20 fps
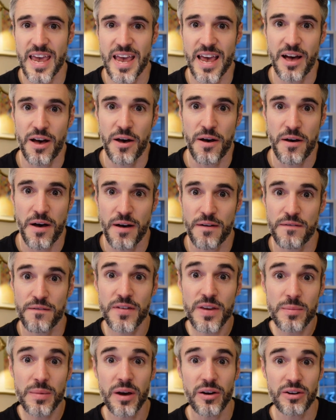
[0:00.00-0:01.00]
a
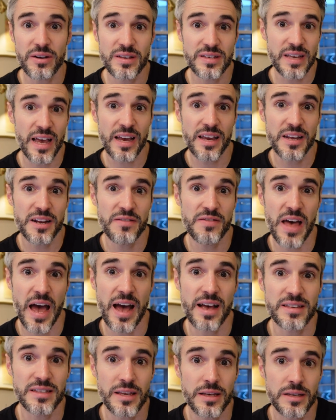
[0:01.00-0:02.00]
female executive that
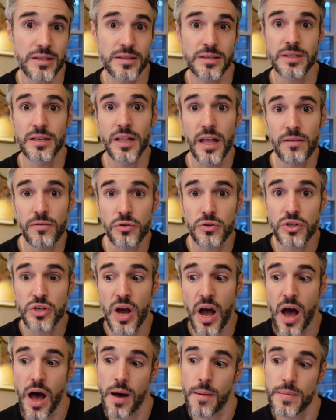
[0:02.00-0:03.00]
has like C-level
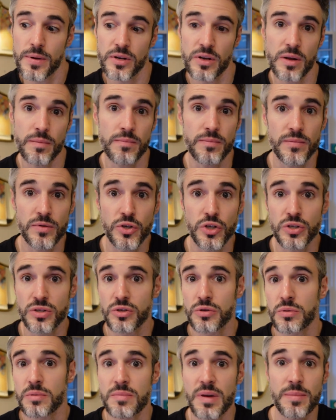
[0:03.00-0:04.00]
job and she's
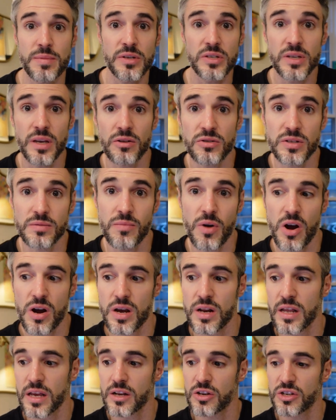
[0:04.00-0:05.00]
doing maybe sales and
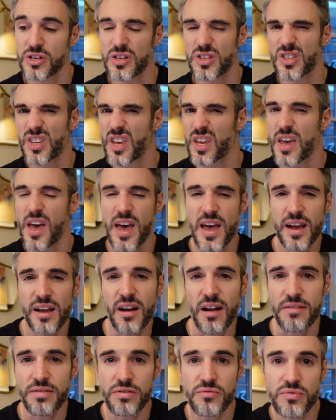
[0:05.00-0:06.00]
marketing, and she's like
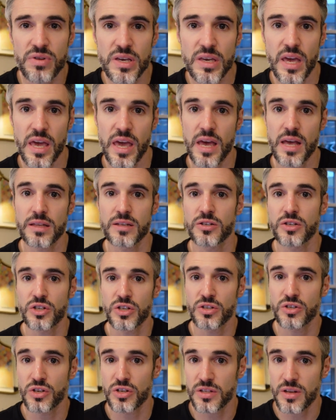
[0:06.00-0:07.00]
got 3 kids and
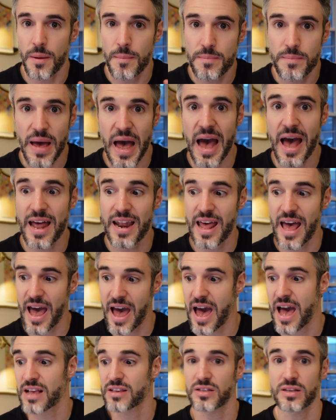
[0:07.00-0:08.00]
she's just a
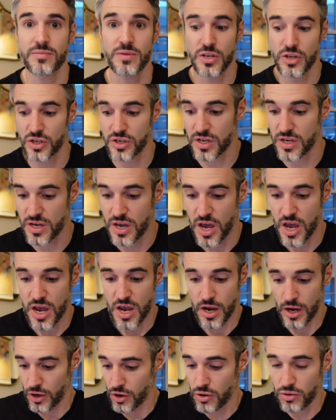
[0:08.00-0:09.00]
badass. I mean, she
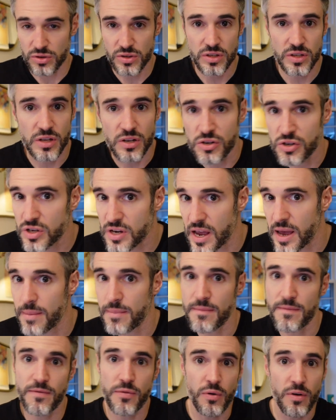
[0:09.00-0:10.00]
goes to the
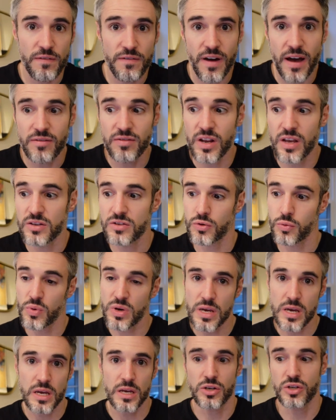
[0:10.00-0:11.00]
gym 4 or 5 days a
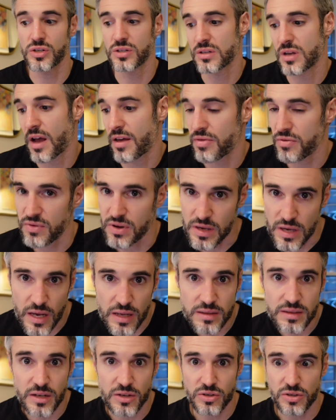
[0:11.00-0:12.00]
week, and she's got 3
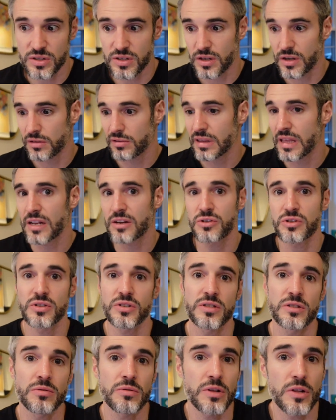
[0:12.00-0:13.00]
kids that she's dealing with, and
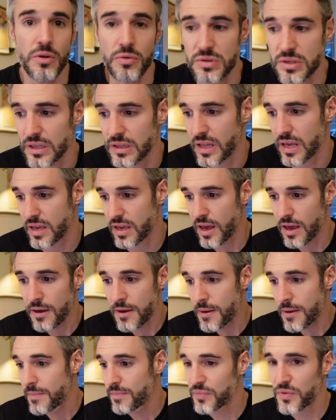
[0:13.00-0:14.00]
she's closing like
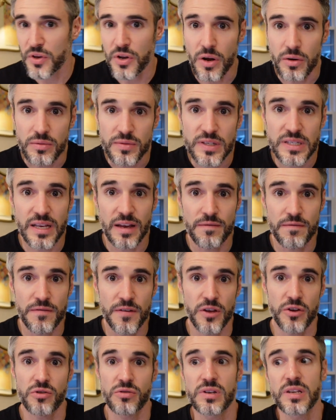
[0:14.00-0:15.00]

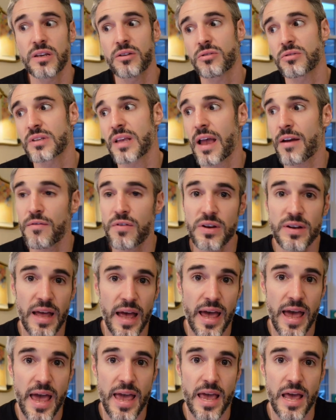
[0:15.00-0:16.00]
7-figure deals every
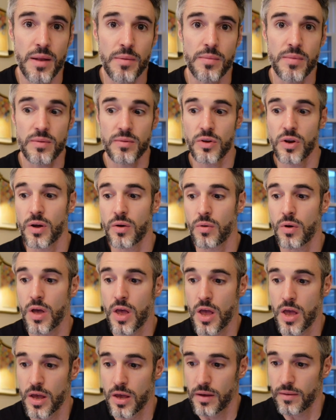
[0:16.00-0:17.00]
day, and
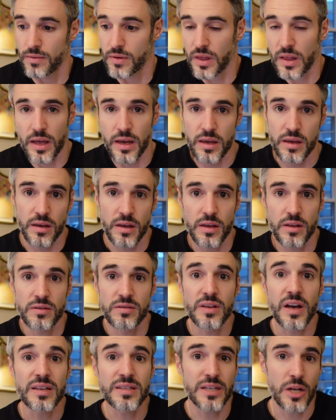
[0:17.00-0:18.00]
like
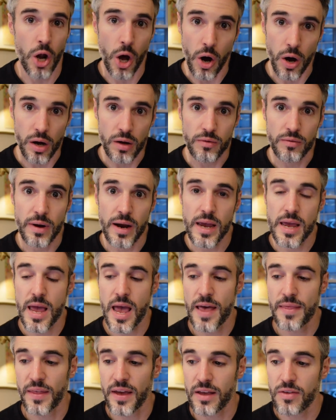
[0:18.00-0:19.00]
does it all, right?
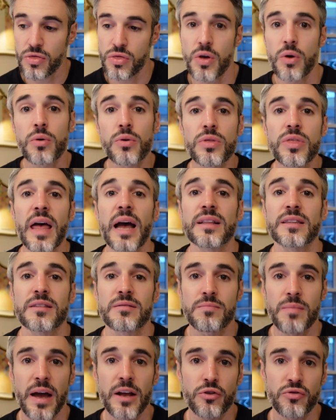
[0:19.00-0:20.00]
And like
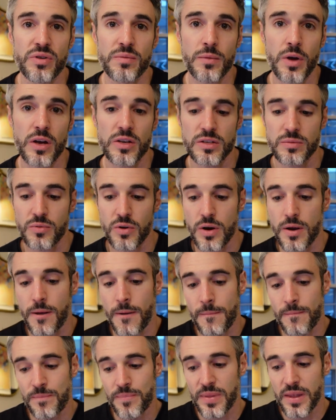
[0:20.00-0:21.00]
that's my dream customer.
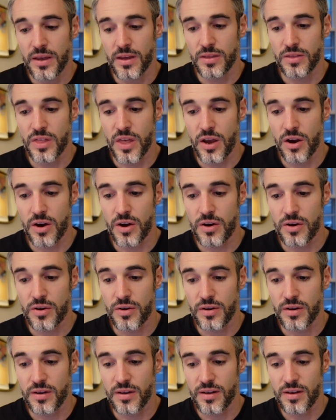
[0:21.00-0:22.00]

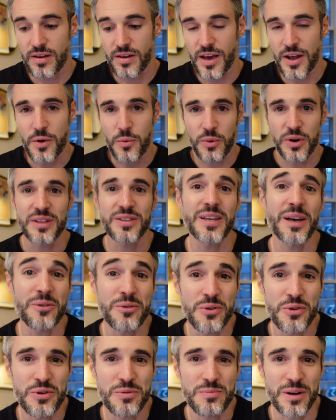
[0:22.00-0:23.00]
I don't want to tell
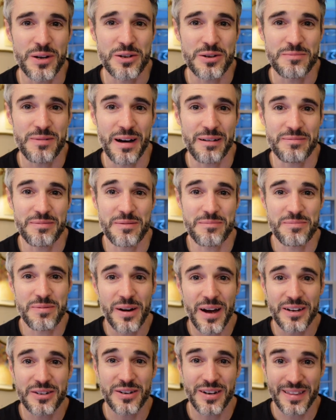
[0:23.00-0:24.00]
you too much about the
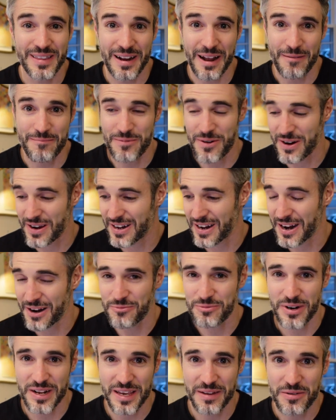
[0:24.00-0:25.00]
project that I'm working on. I
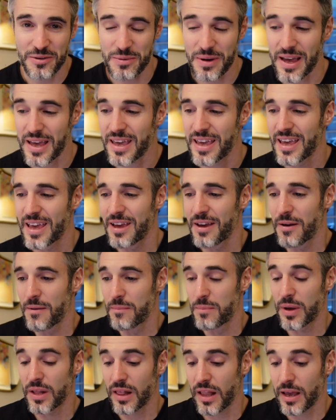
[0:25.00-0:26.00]
don't want to give it away,
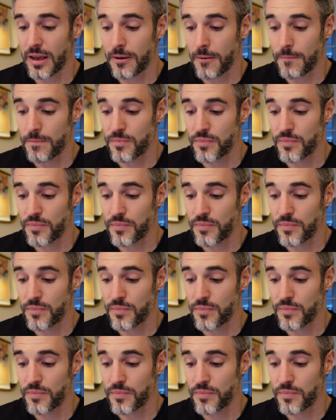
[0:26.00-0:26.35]
but like